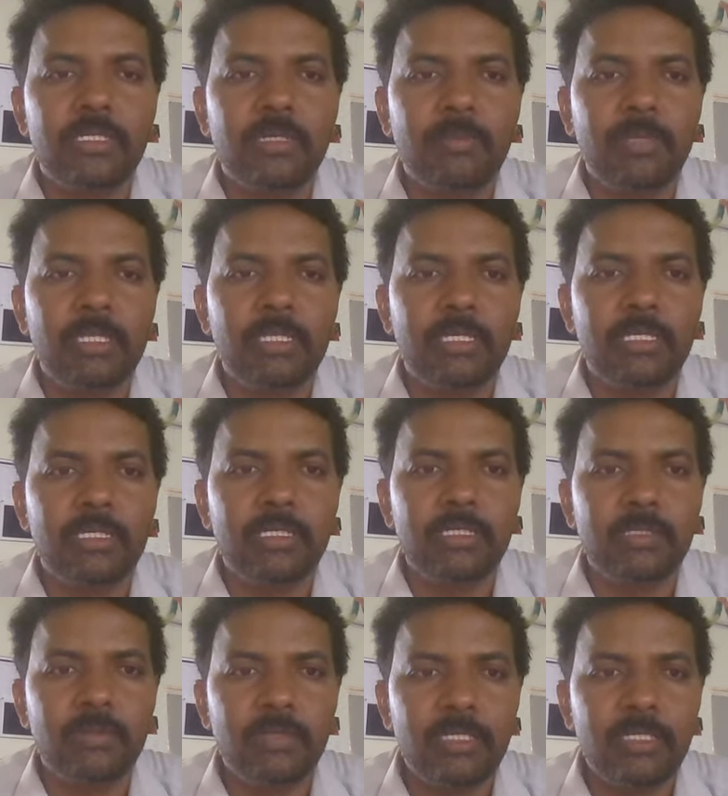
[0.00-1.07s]
apply
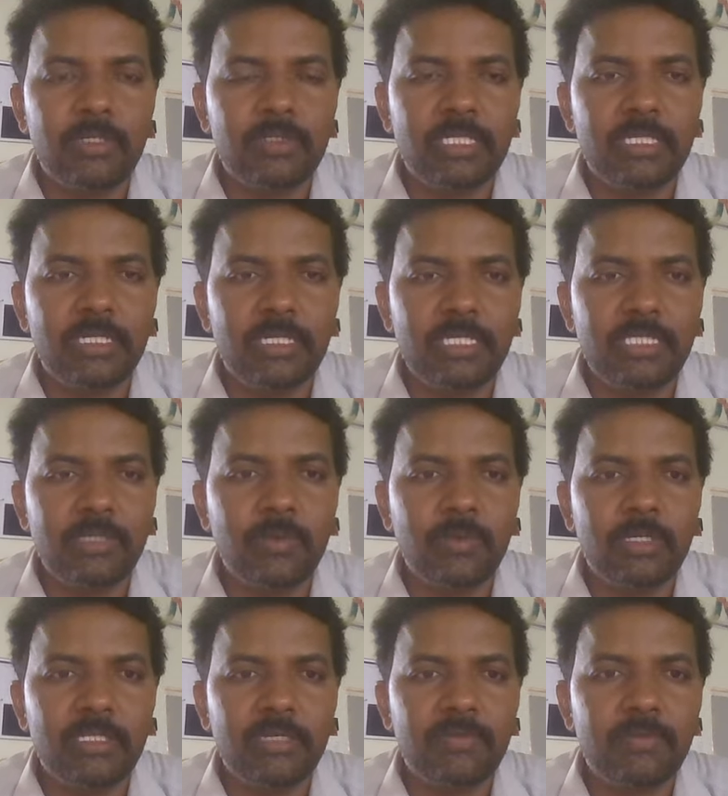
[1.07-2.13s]
we need to set the DC
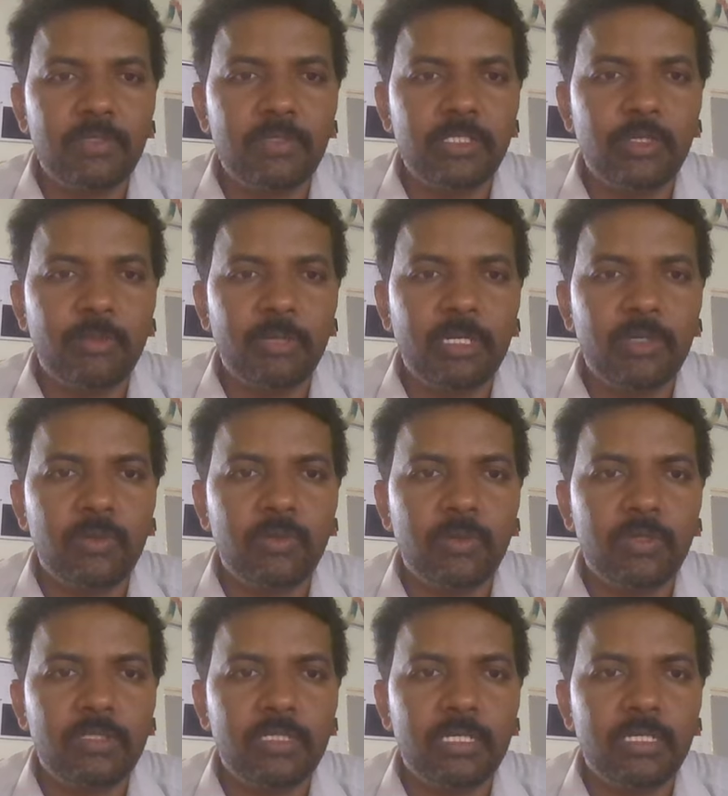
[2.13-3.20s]
voltage of 0.2
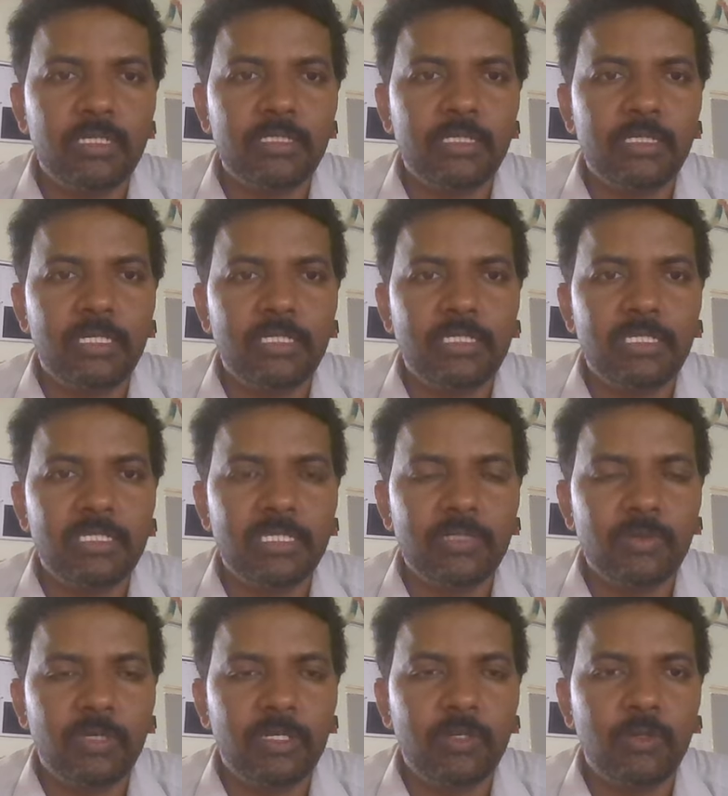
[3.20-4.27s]
volts and the resistance
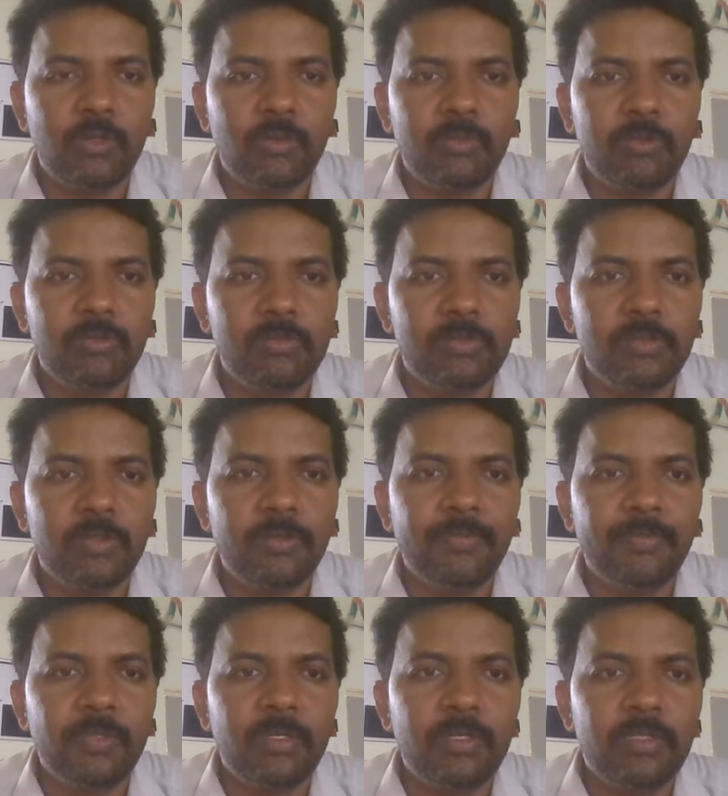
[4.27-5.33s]
is 1 kilo ohms.
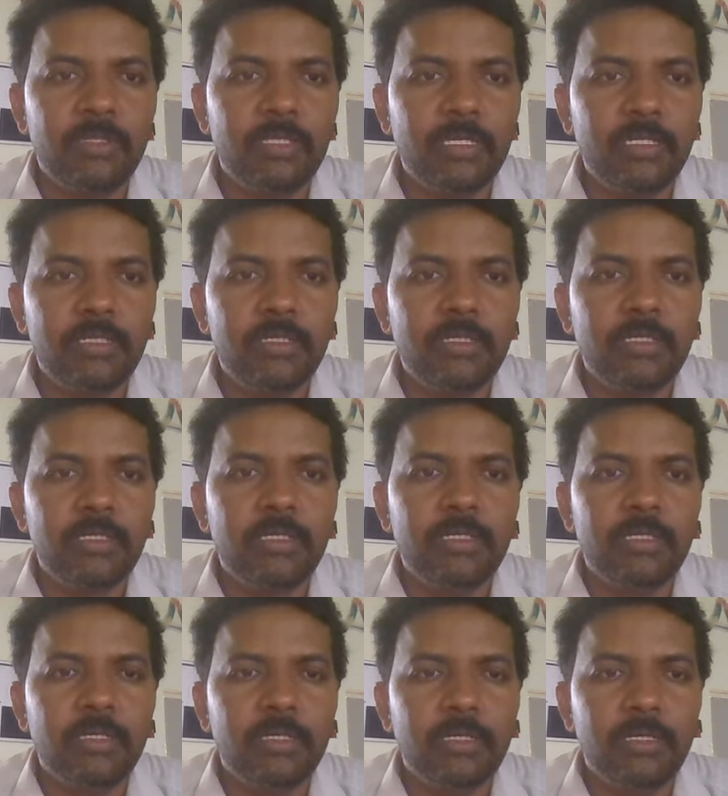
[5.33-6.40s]
Then
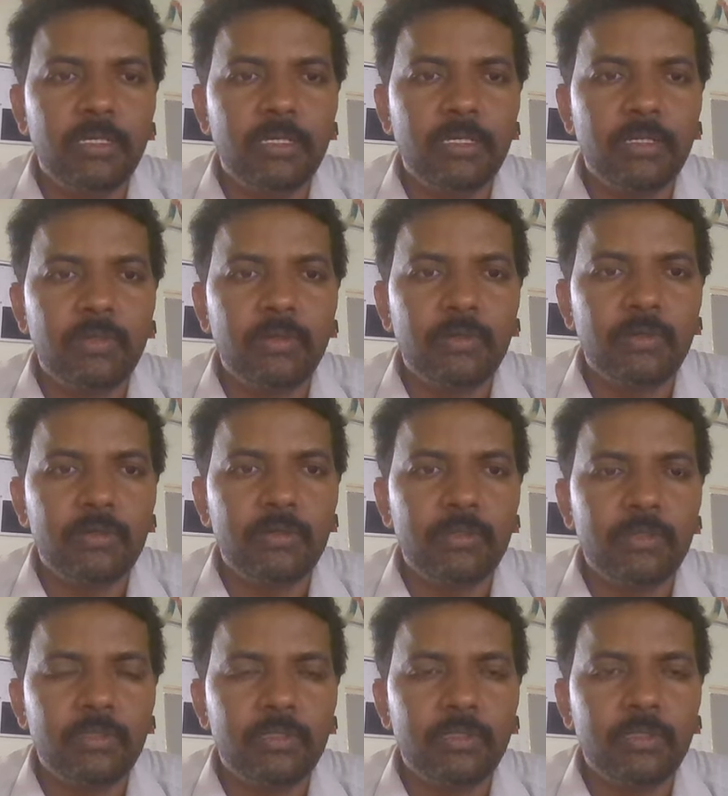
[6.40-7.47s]
uh,
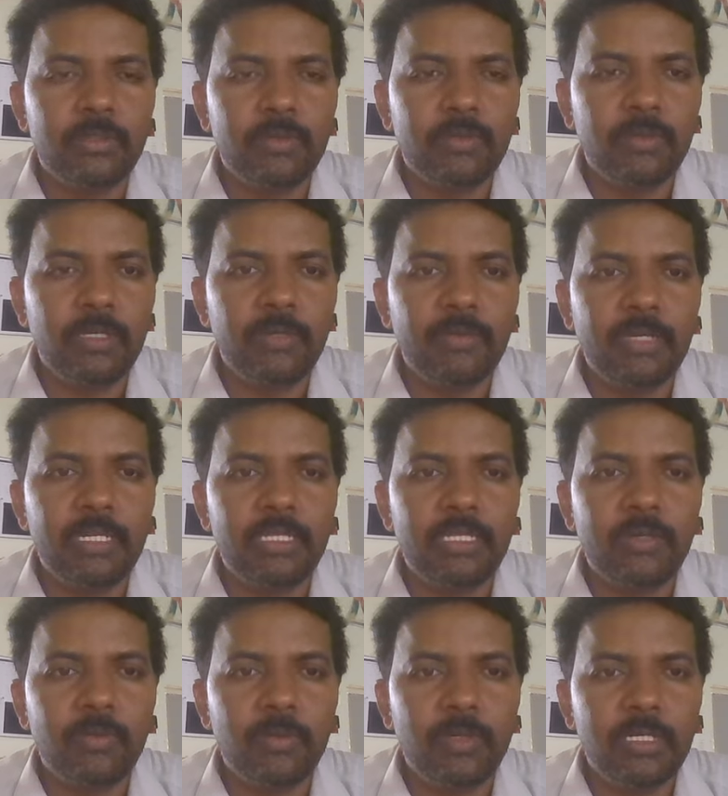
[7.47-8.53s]
we will vary
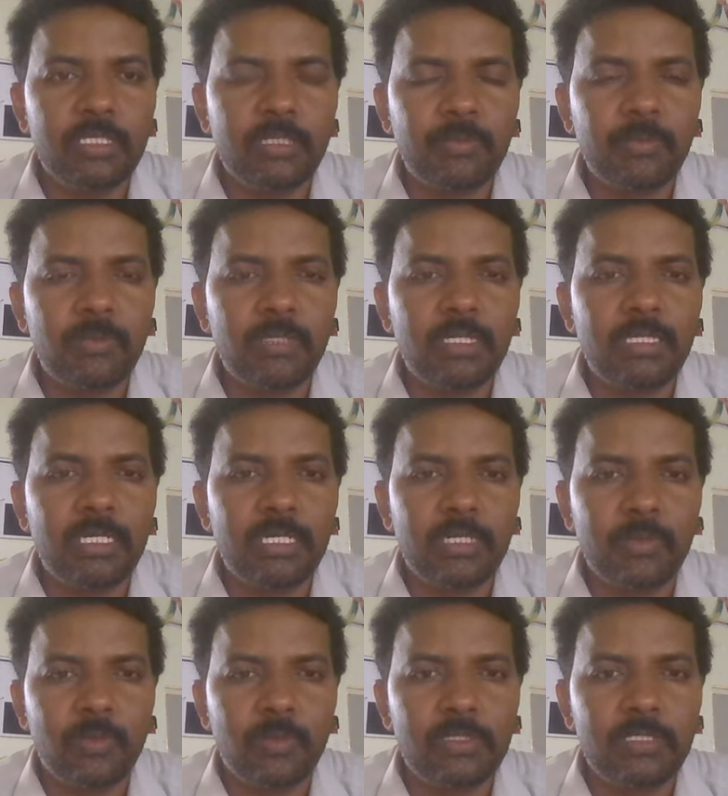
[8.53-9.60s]
the voltage up to the
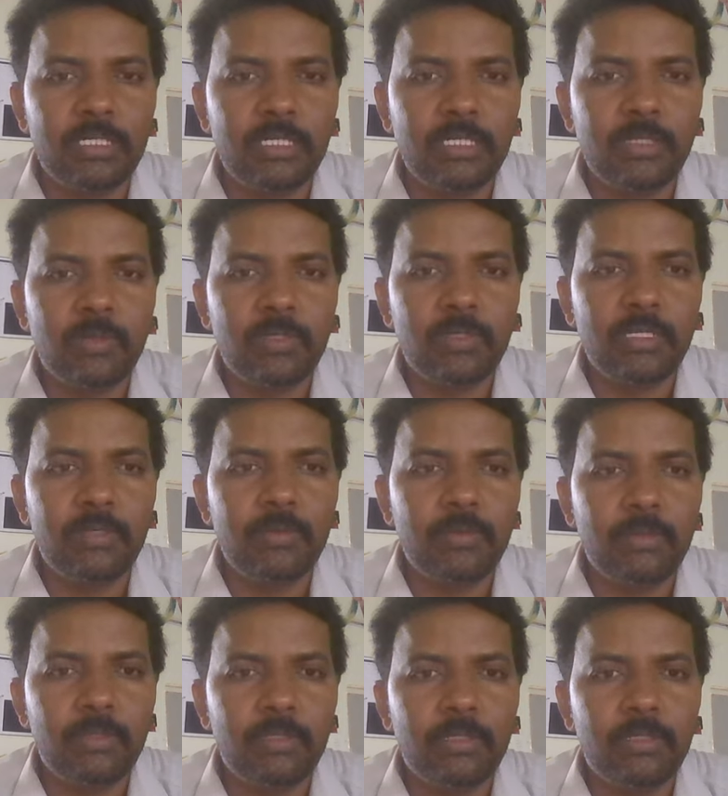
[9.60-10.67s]
30 volts and note
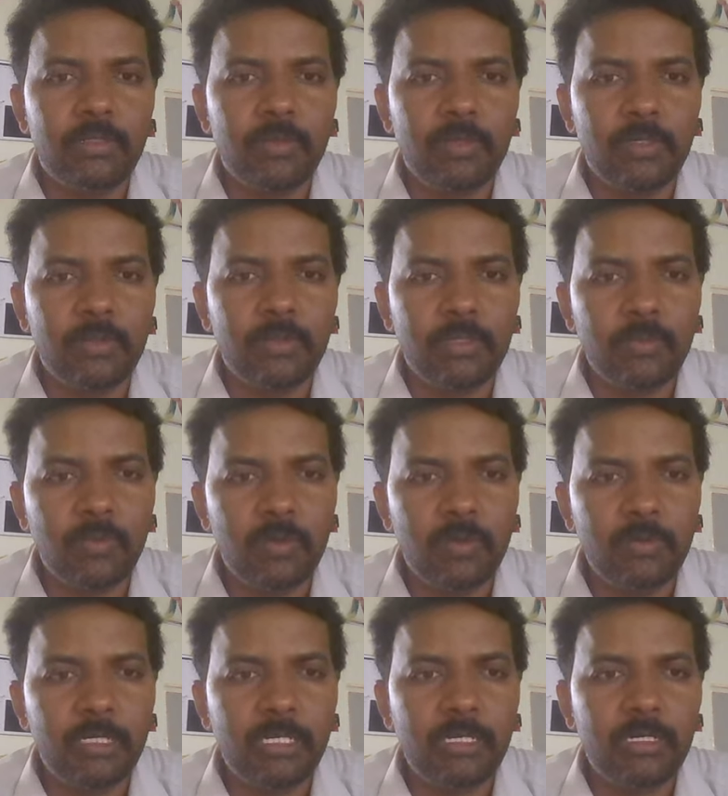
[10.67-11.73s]
down the
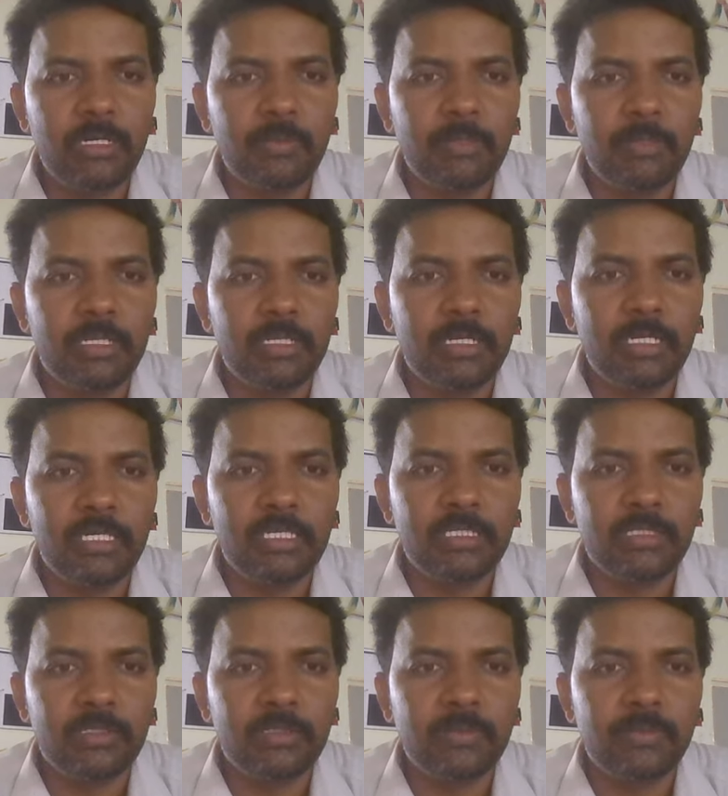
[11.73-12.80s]
voltmeter and ammeter
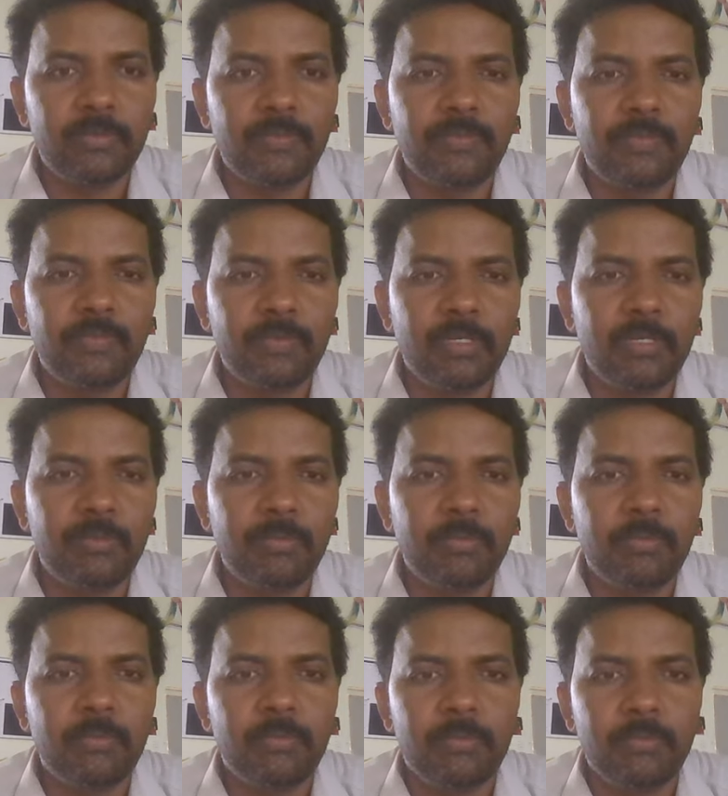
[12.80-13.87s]
readings for
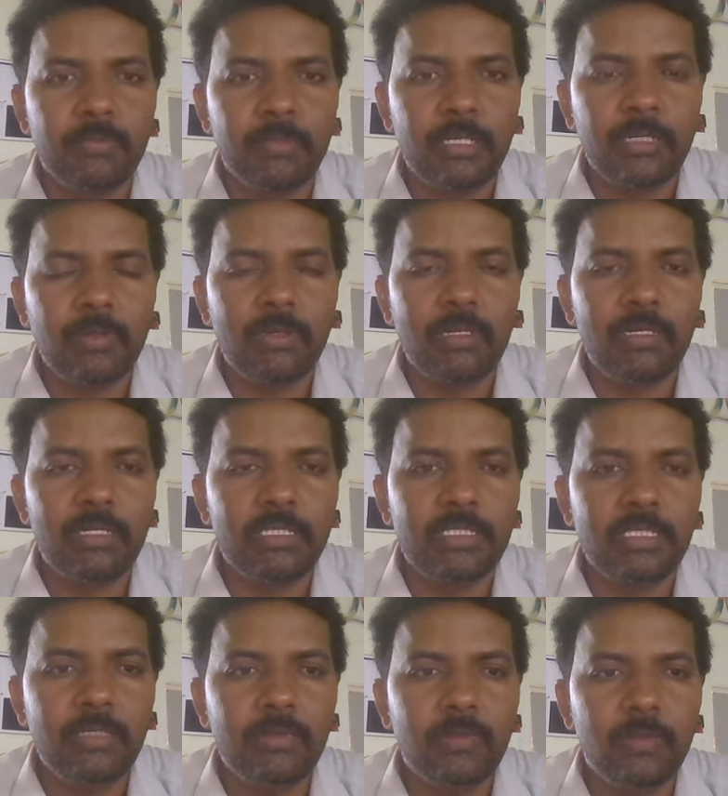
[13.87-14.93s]
a particular
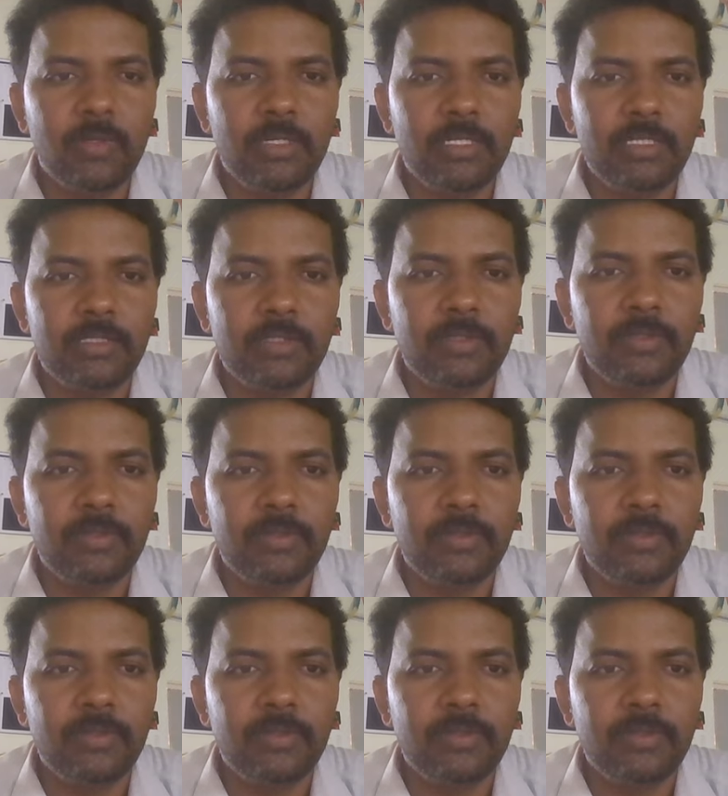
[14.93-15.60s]
DC voltage.